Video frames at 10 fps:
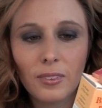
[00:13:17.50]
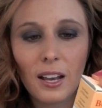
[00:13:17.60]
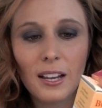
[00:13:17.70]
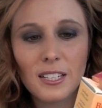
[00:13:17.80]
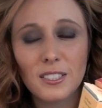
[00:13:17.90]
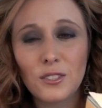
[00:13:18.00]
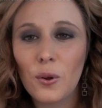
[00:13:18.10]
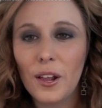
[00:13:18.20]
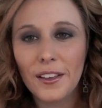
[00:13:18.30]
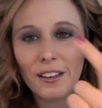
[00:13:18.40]
just
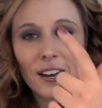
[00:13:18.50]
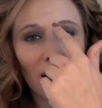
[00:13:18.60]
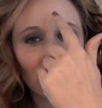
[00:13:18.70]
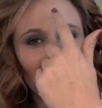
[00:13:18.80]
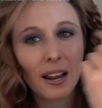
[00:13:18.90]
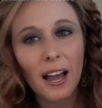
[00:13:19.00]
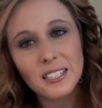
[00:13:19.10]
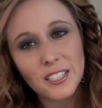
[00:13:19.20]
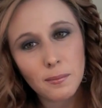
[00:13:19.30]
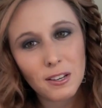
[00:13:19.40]
don't like that now I'm getting
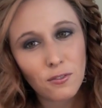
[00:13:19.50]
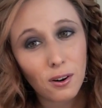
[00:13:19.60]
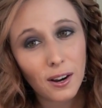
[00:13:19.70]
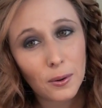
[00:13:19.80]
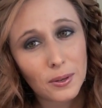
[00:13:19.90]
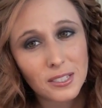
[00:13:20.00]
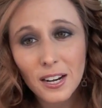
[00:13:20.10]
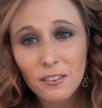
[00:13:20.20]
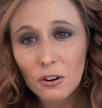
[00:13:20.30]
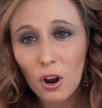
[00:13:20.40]
acne on my forehead, which I
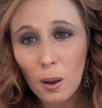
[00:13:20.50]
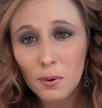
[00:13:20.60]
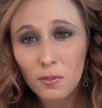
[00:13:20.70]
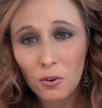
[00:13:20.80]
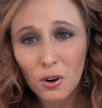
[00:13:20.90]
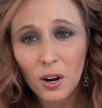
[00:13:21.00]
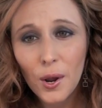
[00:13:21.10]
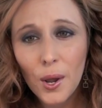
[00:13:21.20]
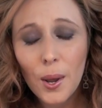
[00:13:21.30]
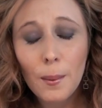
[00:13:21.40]
never got before.
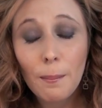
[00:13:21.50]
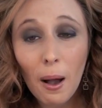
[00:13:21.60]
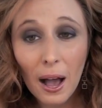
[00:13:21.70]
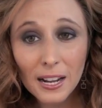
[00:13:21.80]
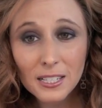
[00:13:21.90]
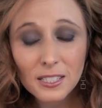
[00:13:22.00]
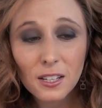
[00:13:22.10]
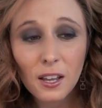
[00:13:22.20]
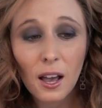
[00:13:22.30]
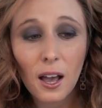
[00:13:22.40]
But
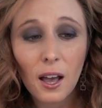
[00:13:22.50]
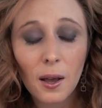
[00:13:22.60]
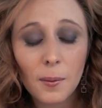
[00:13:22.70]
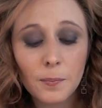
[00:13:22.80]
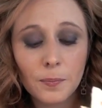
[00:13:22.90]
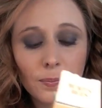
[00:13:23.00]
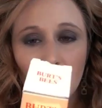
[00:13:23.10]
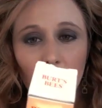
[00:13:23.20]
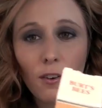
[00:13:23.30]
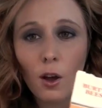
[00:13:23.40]

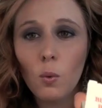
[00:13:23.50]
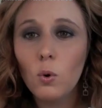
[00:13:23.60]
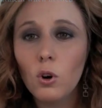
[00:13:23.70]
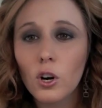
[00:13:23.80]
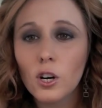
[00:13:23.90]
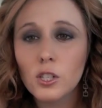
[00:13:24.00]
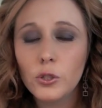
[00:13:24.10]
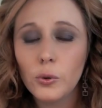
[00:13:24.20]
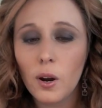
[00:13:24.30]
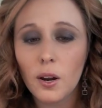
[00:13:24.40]
if I were
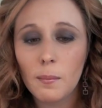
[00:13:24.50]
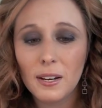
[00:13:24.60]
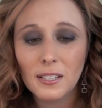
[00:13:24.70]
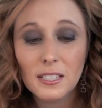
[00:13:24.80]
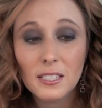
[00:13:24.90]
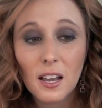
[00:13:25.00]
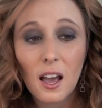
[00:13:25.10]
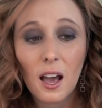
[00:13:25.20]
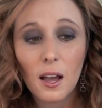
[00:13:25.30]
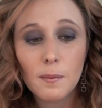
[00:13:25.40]
to recommend it,
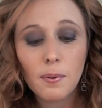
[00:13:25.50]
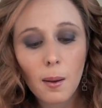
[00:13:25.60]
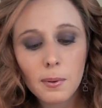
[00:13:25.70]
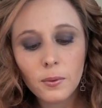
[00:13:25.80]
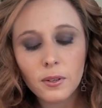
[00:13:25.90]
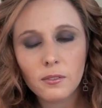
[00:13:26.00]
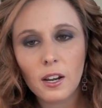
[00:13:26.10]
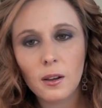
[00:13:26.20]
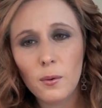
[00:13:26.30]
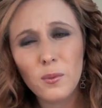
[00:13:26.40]
I probably wouldn't
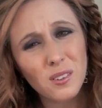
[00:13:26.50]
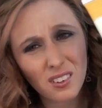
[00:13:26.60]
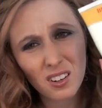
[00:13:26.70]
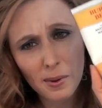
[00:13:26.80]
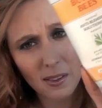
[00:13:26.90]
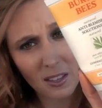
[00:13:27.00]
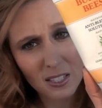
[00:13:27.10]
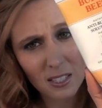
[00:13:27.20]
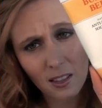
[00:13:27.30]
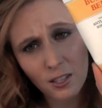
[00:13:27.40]
recommend
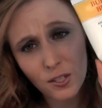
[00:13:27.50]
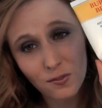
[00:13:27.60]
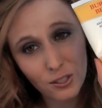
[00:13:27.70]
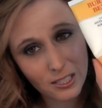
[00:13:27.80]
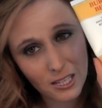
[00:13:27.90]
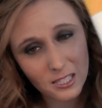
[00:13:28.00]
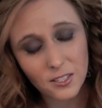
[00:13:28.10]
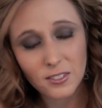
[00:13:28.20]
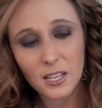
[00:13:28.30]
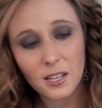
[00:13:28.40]
this unless you have really
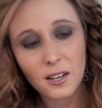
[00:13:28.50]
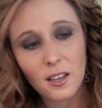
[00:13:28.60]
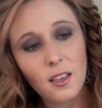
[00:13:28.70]
sensitive skin.